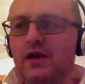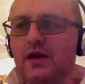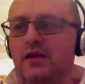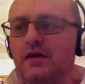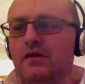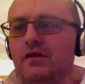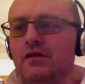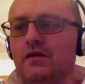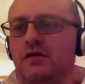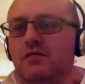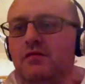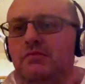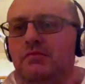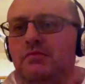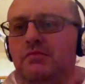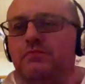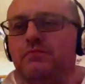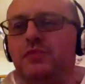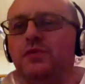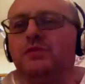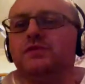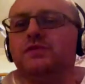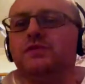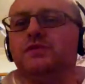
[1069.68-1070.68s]
big
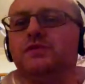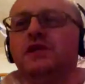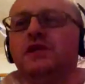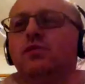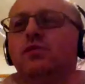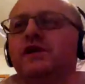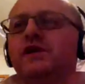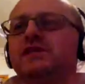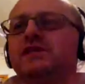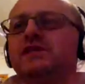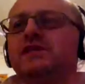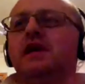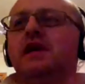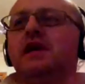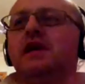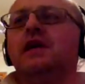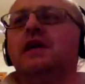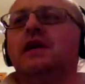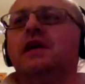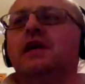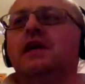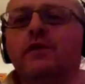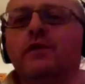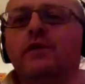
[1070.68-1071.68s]
boozy
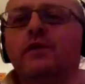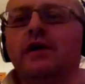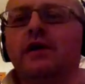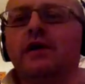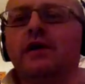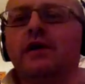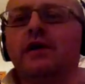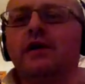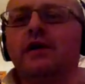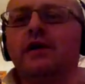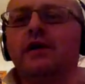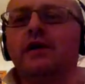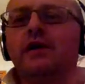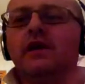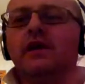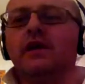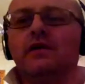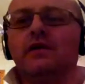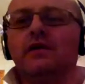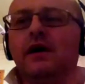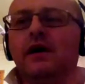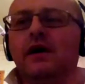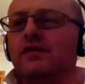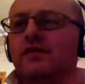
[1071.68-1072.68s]
whiskey hit to it,
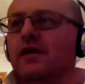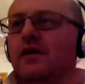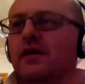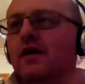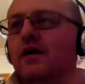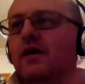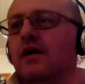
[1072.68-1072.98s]
hasn't it?